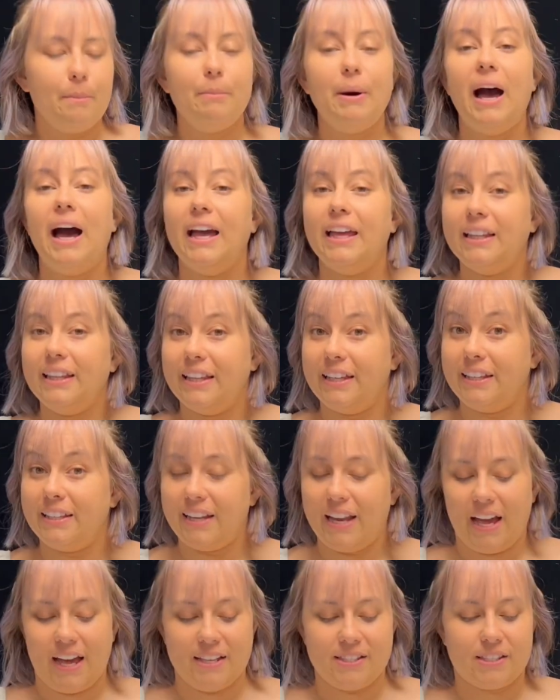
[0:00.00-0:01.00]
Pilate
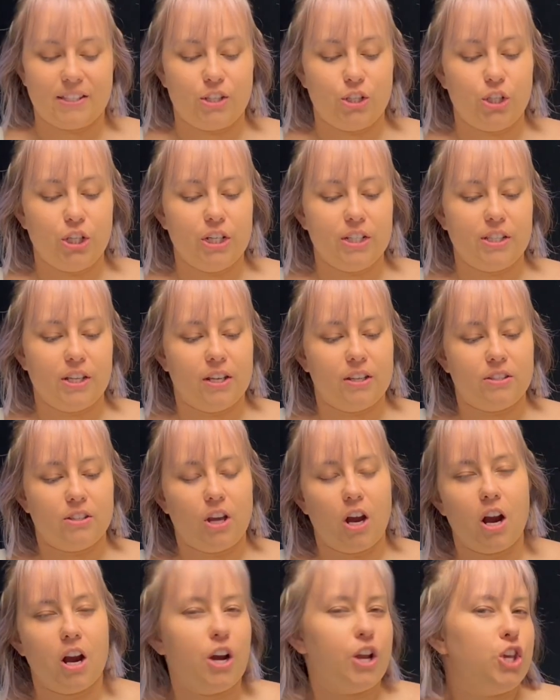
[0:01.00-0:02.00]
asked Jesus,
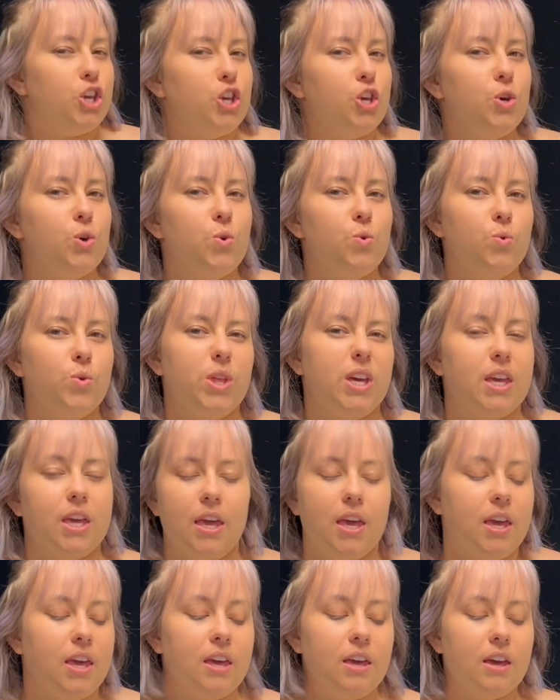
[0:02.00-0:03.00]
Are you the
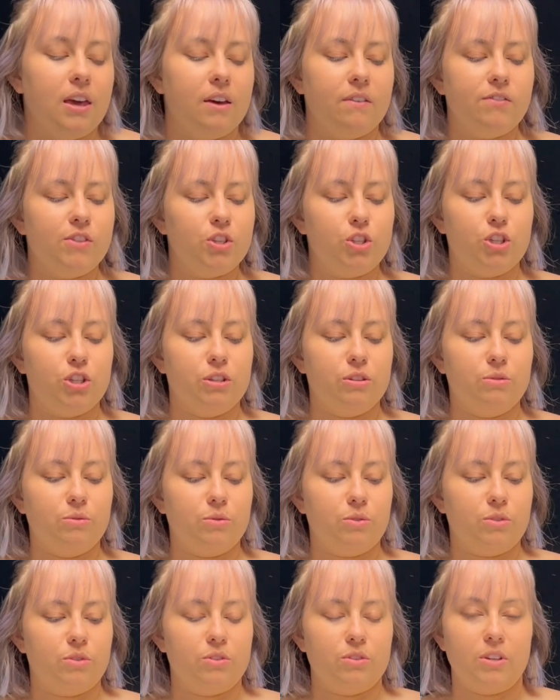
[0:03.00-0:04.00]
king of the
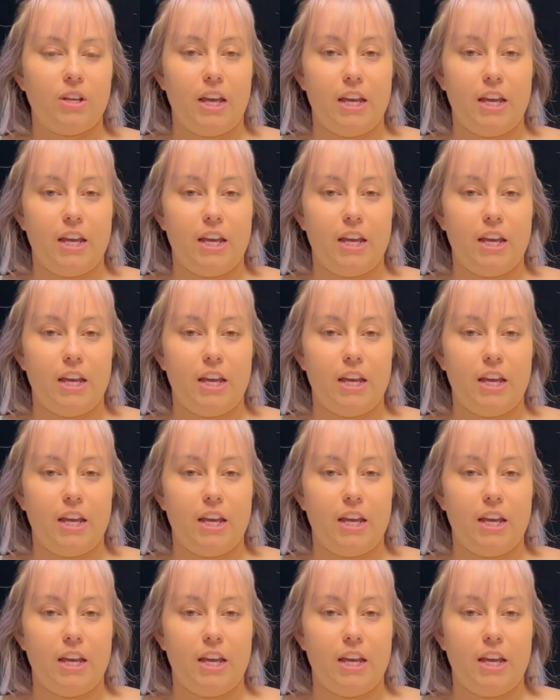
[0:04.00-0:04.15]
Jews?